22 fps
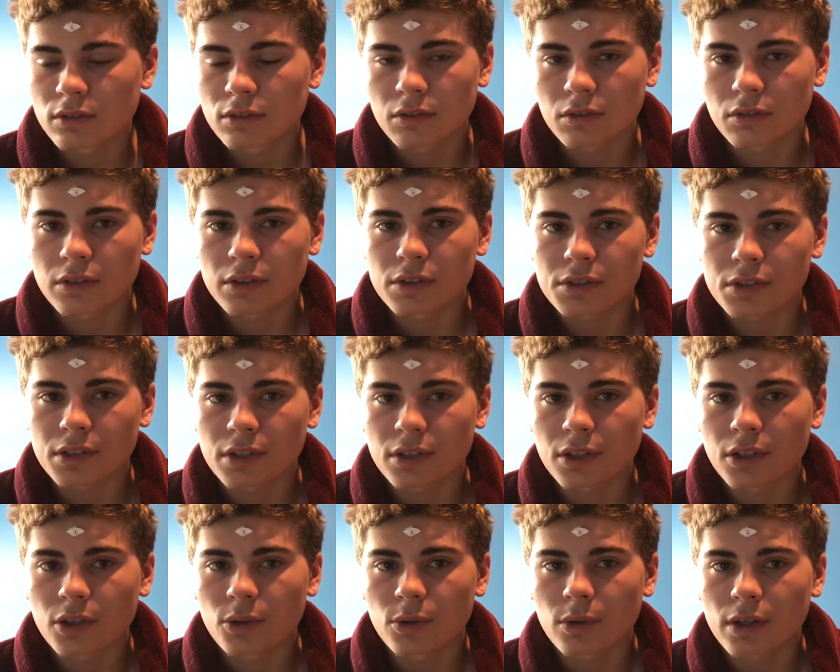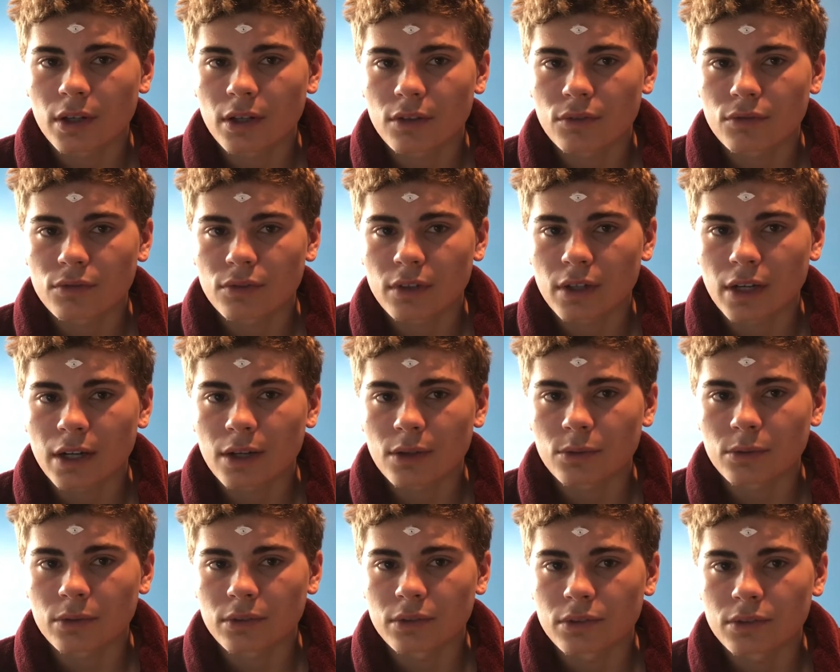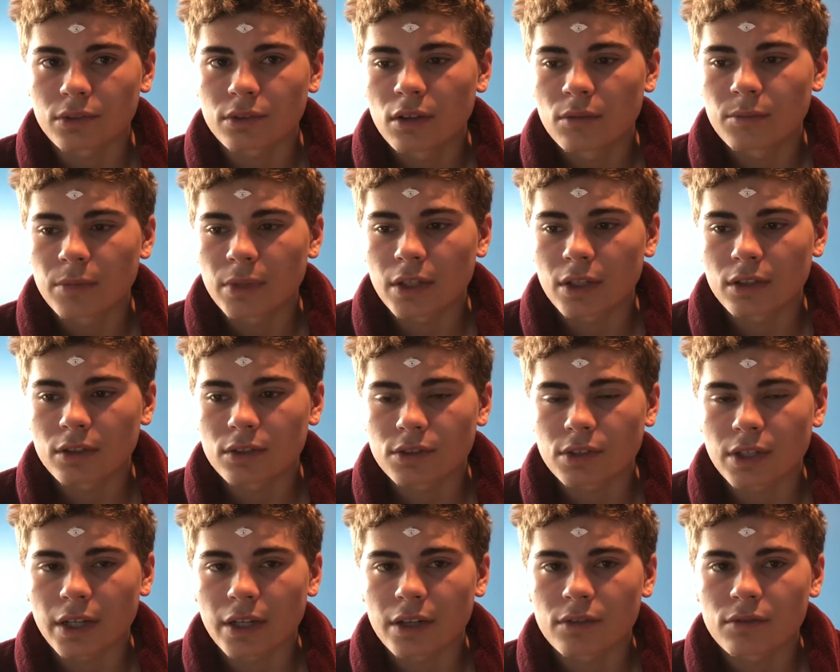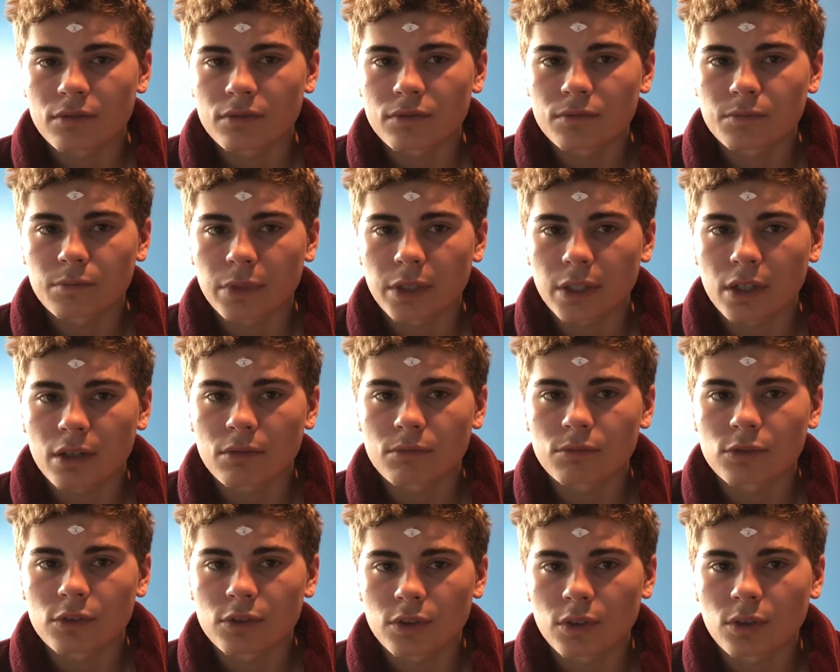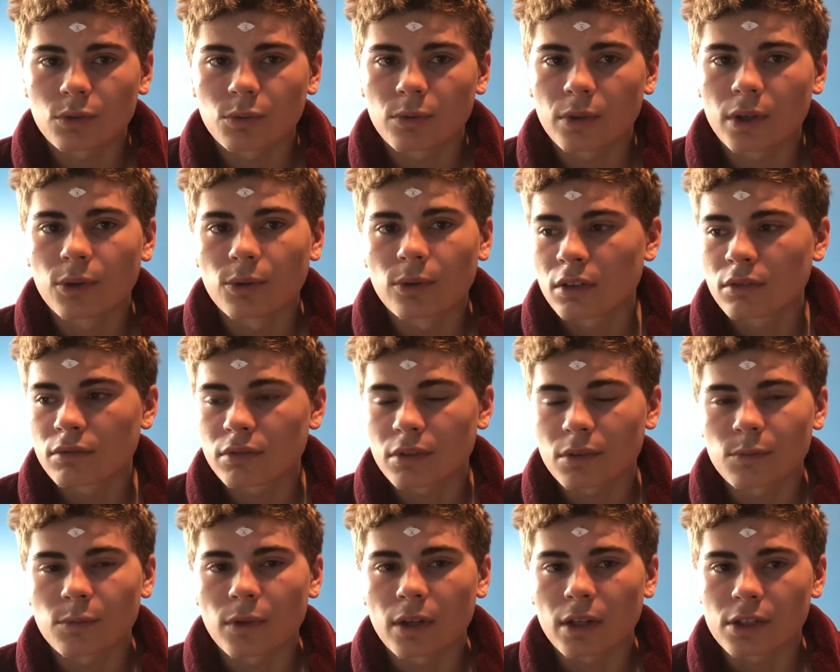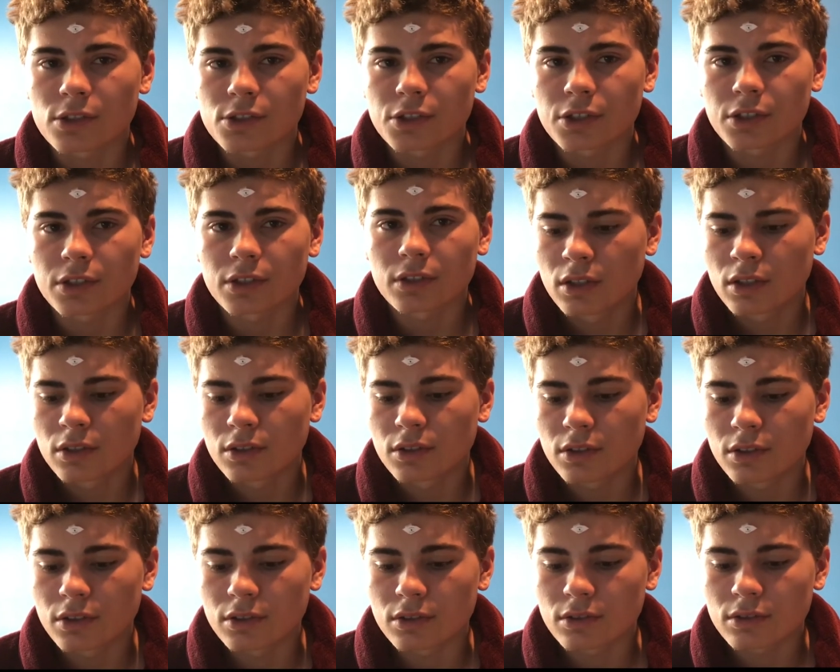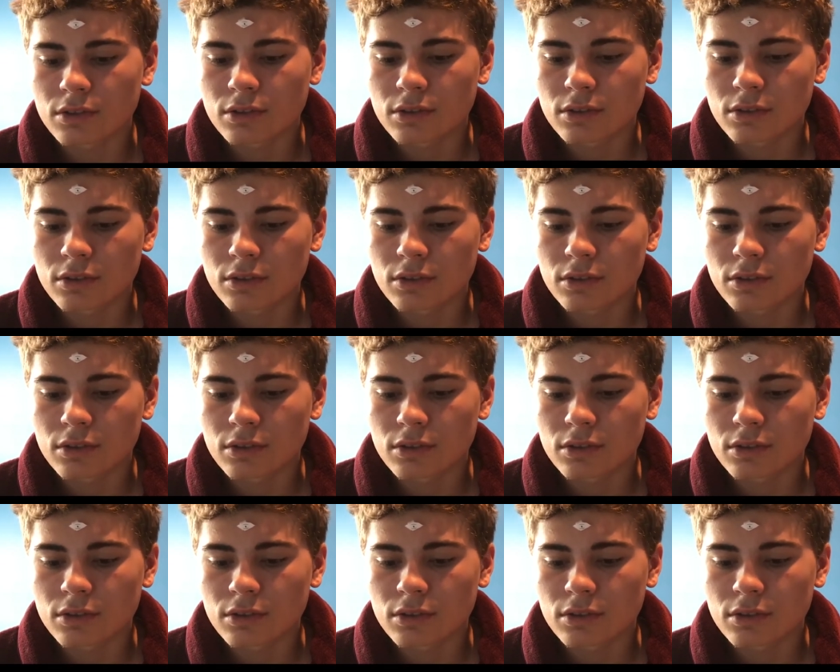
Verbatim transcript: The list can go on for hours, because I have become so woke from watching this